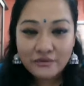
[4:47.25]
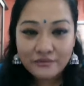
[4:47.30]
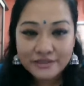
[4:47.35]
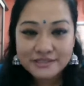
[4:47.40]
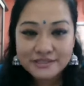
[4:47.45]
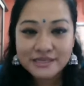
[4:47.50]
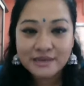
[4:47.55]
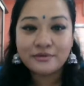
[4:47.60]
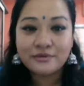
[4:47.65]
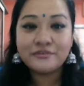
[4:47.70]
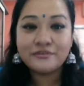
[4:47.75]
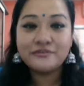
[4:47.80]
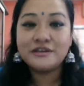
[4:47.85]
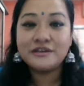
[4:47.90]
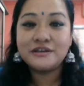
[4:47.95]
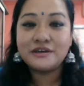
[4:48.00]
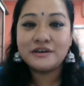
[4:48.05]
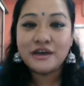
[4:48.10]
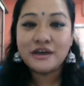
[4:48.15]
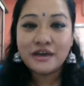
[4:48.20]
with some of
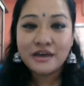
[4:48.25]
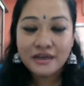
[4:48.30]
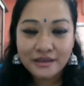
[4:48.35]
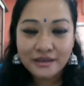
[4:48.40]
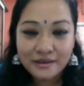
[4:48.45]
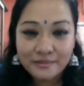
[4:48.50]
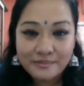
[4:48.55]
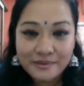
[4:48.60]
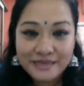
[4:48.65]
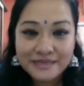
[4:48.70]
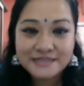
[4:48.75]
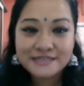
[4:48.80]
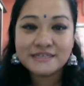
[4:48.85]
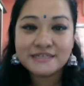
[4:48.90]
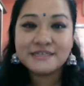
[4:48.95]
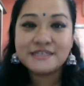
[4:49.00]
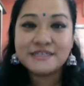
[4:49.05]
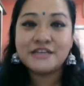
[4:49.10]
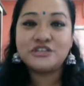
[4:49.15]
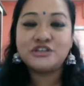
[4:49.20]
the uh,
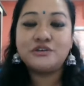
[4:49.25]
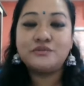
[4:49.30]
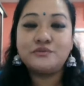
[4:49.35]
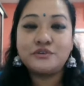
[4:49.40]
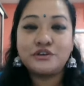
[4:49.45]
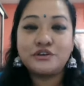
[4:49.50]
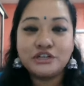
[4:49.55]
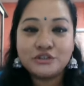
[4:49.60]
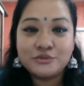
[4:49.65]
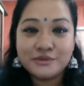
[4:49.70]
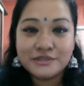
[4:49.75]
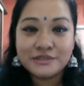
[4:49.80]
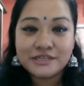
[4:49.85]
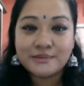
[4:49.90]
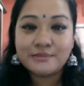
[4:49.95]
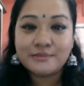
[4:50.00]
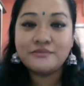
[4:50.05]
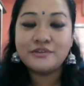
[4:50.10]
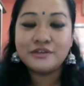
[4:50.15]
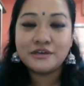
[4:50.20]
places that you worked with
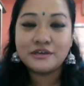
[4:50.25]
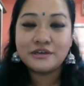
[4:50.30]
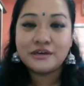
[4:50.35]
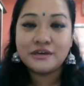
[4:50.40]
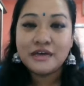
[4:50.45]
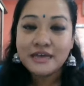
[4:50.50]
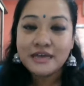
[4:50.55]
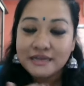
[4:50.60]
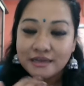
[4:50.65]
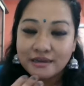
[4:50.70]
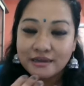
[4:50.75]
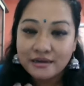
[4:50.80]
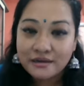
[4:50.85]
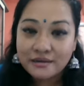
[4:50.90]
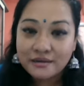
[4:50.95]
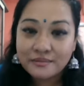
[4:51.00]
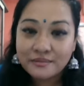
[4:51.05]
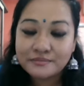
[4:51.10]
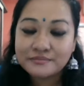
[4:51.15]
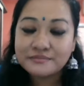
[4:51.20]
some of the
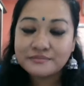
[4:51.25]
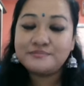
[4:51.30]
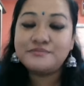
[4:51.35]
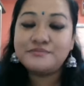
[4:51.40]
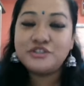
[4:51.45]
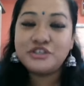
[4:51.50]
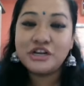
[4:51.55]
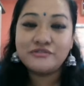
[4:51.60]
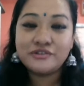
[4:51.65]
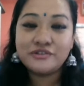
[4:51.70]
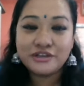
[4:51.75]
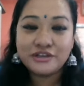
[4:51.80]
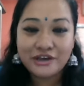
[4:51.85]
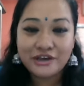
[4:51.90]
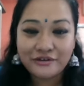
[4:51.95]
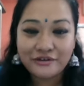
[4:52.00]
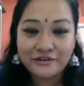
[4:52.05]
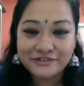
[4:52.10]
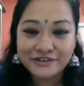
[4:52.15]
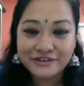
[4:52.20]
um, children you
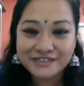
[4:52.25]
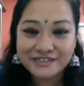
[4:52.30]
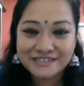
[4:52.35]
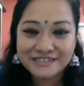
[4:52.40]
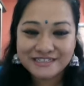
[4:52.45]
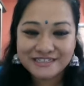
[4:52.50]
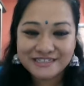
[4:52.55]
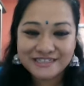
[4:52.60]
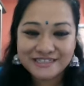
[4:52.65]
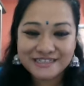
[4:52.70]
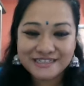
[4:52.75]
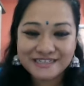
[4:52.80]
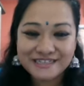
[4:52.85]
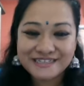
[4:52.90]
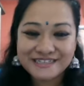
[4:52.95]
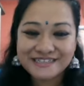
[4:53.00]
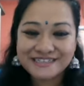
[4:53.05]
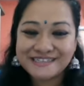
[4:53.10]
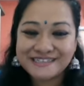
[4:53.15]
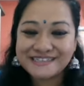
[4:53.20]
have worked
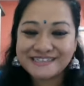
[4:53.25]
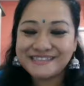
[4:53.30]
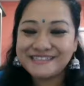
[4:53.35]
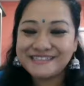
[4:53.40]
yeah.